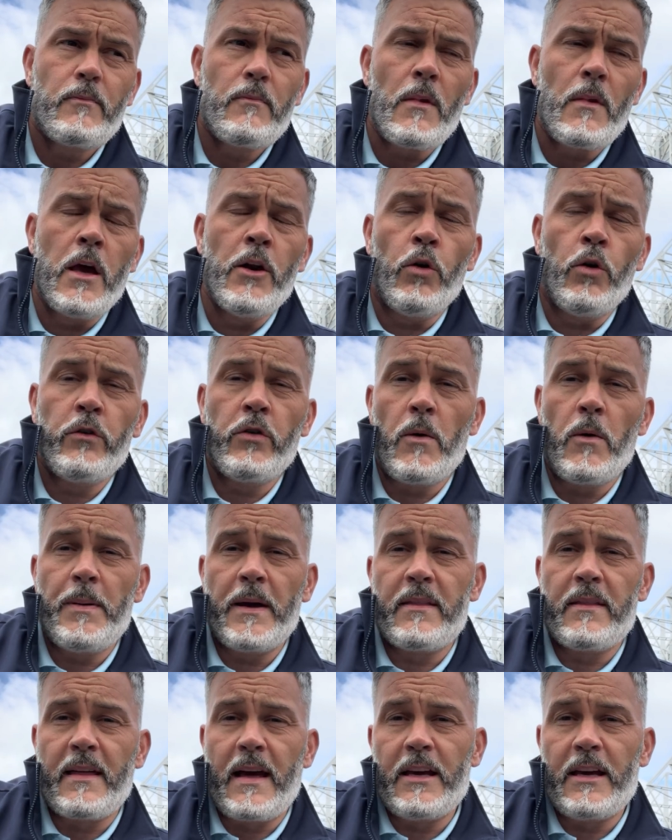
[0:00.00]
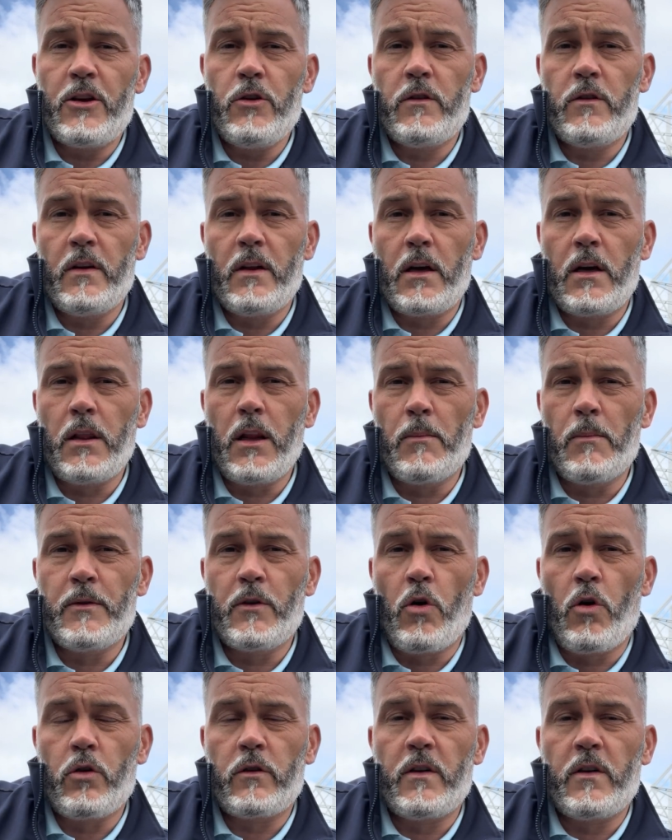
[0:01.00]
And also a big thank you to the club
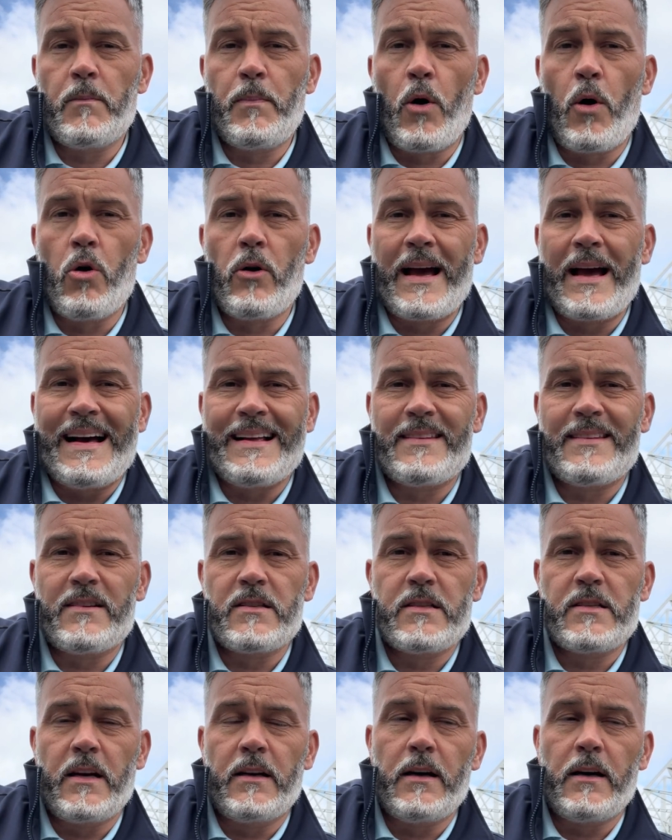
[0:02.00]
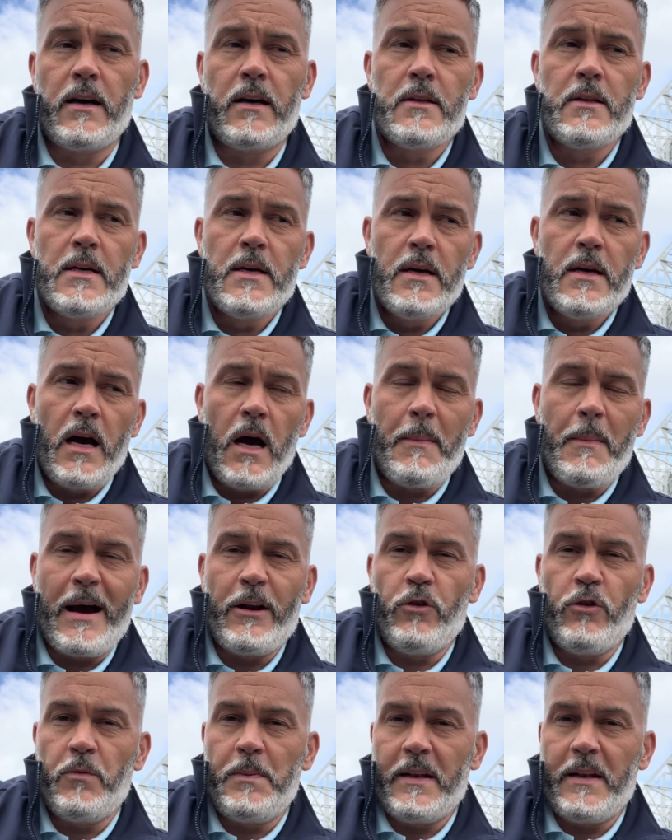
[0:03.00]
doctor, Paul Catterson, a man
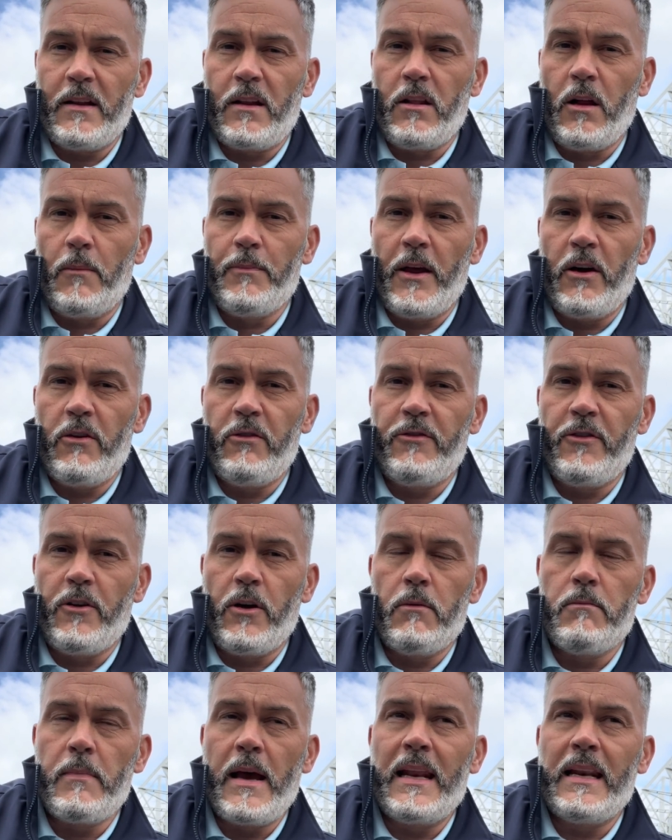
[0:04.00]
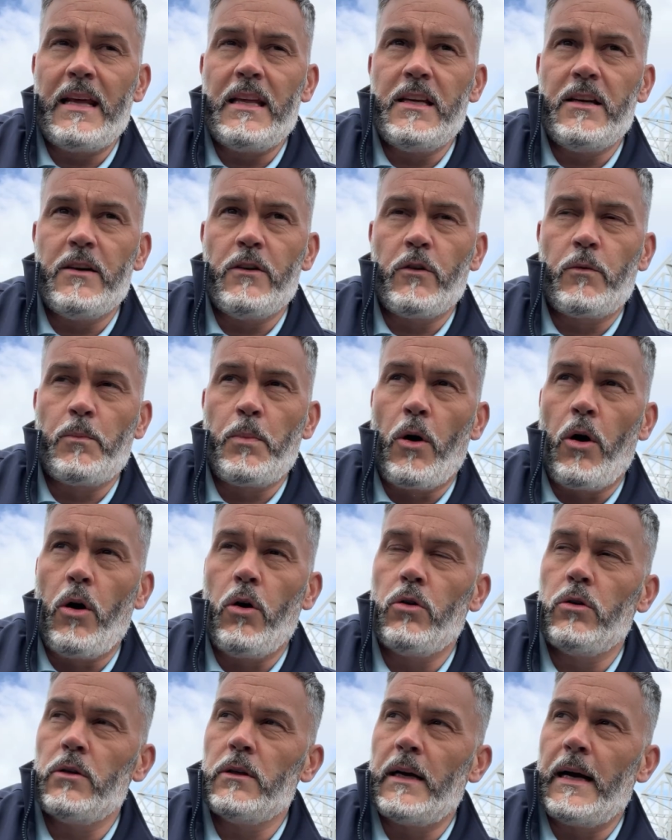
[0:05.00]
who's been at the club now for many years,
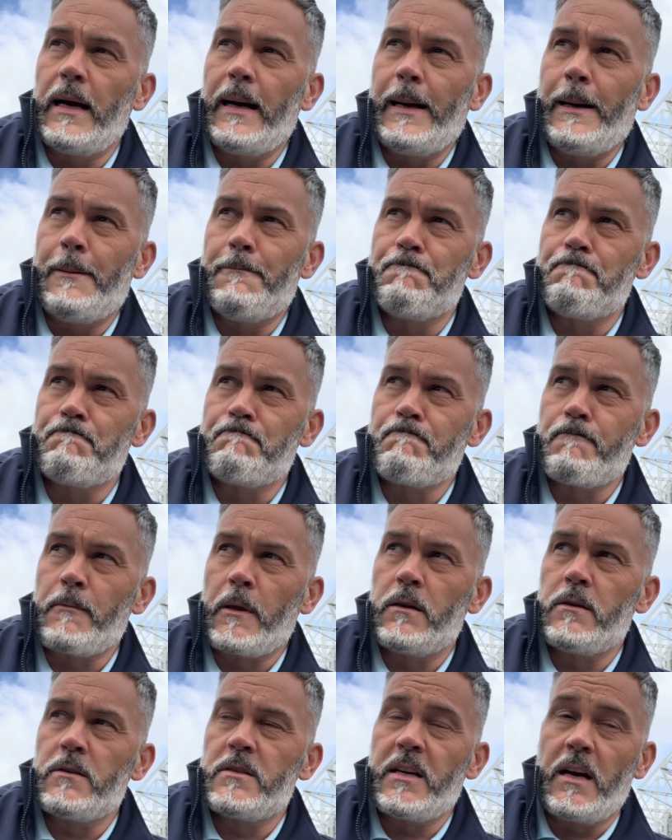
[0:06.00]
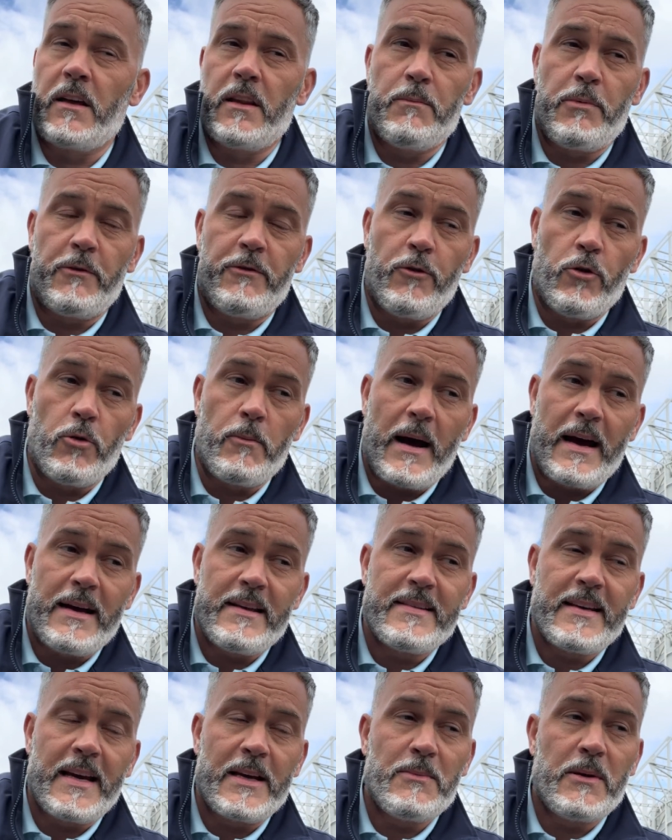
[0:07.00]
Paul, certainly before my
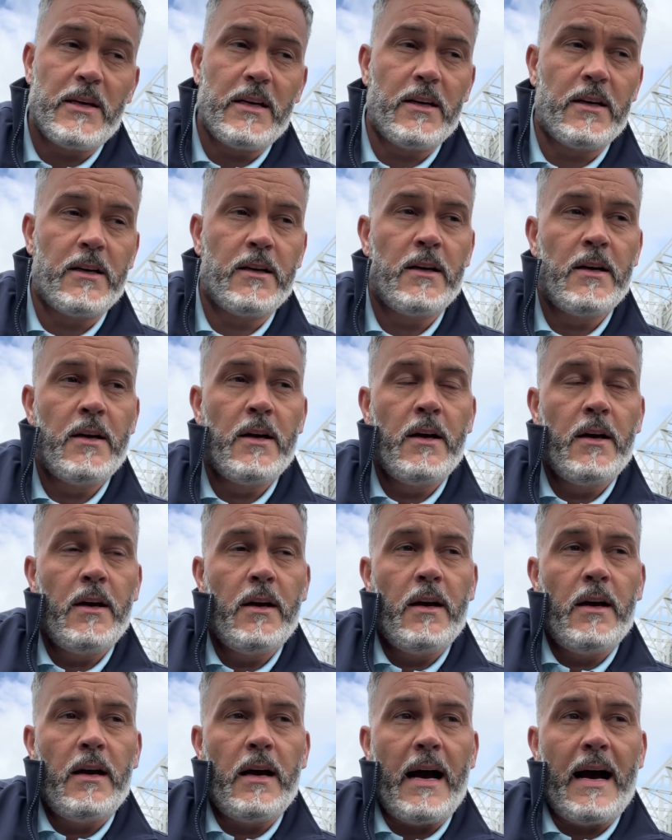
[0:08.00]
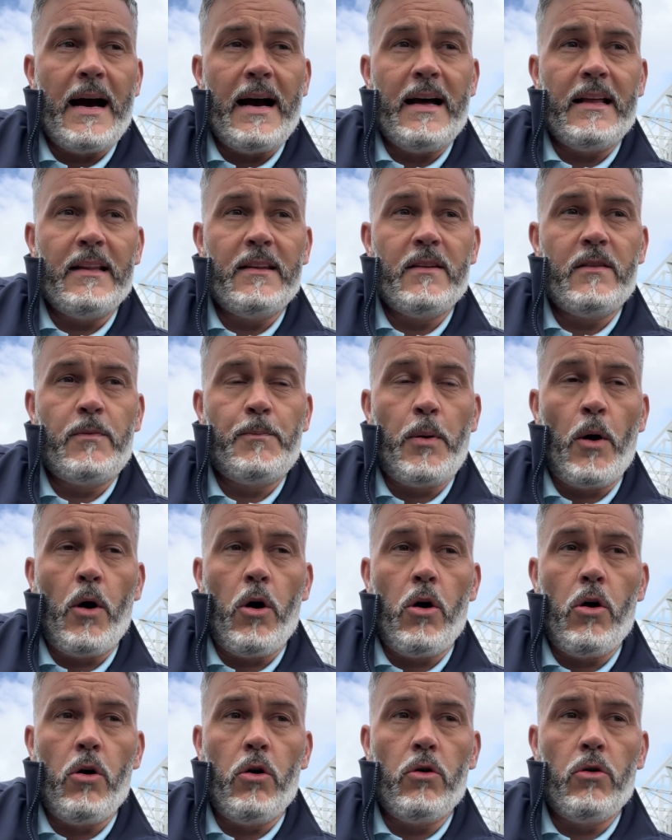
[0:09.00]
time here. And
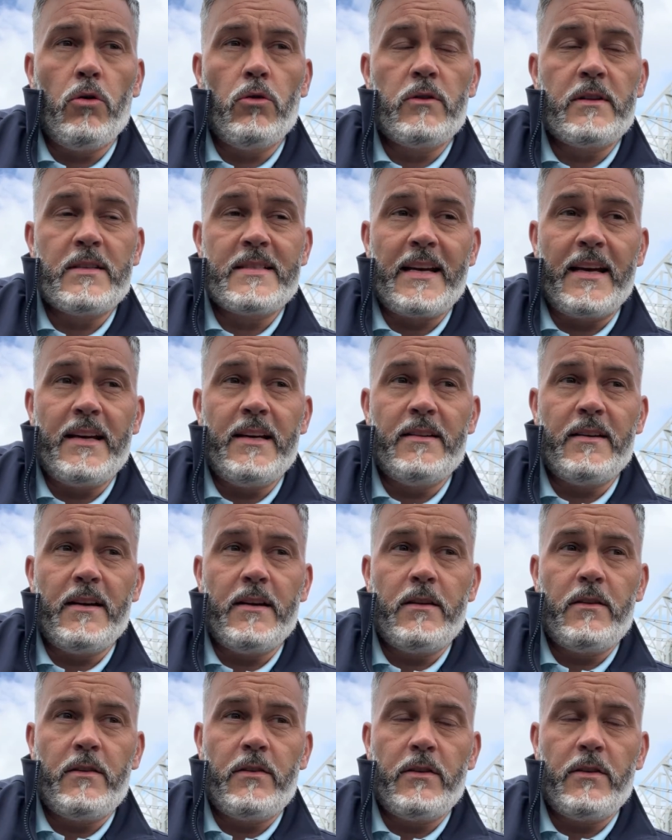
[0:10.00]
Paul decided